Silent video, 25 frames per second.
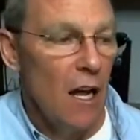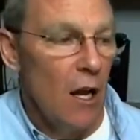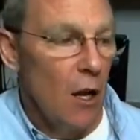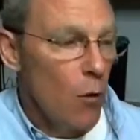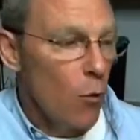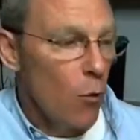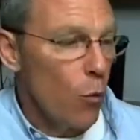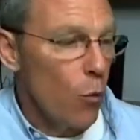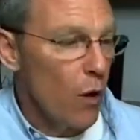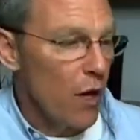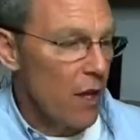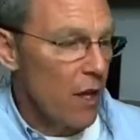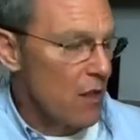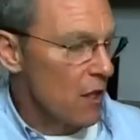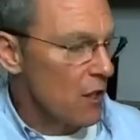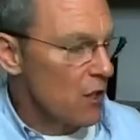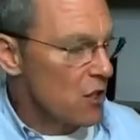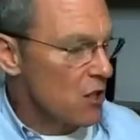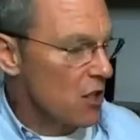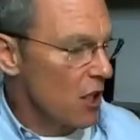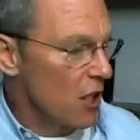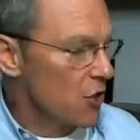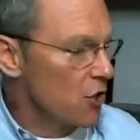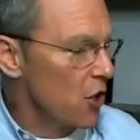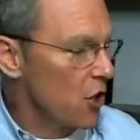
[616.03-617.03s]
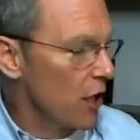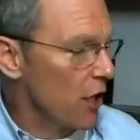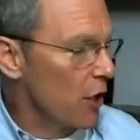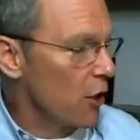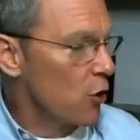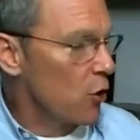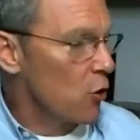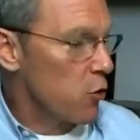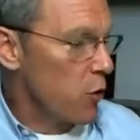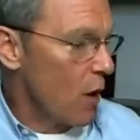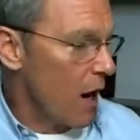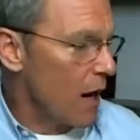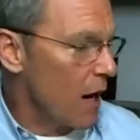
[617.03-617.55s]
with such
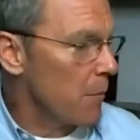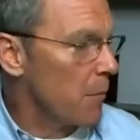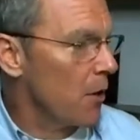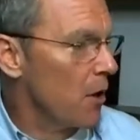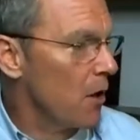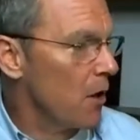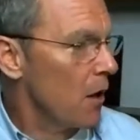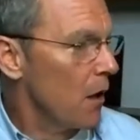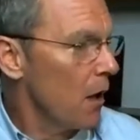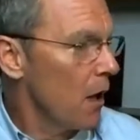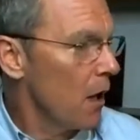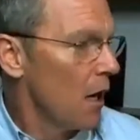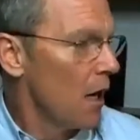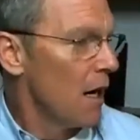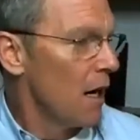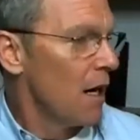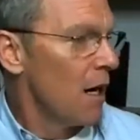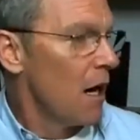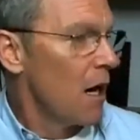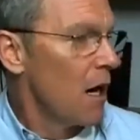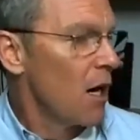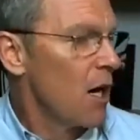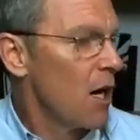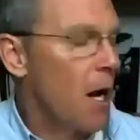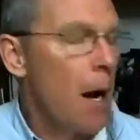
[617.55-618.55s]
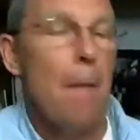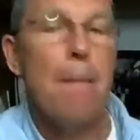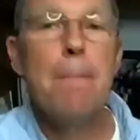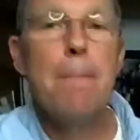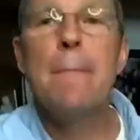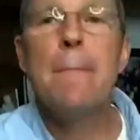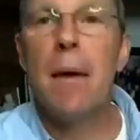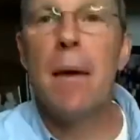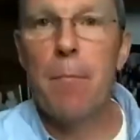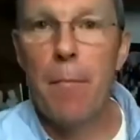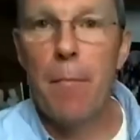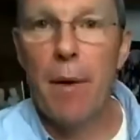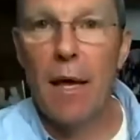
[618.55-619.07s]
incredible
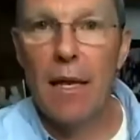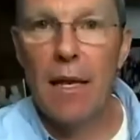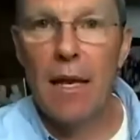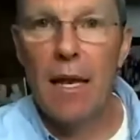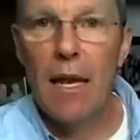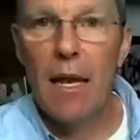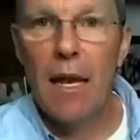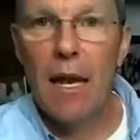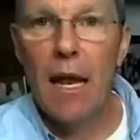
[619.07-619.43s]
commitment,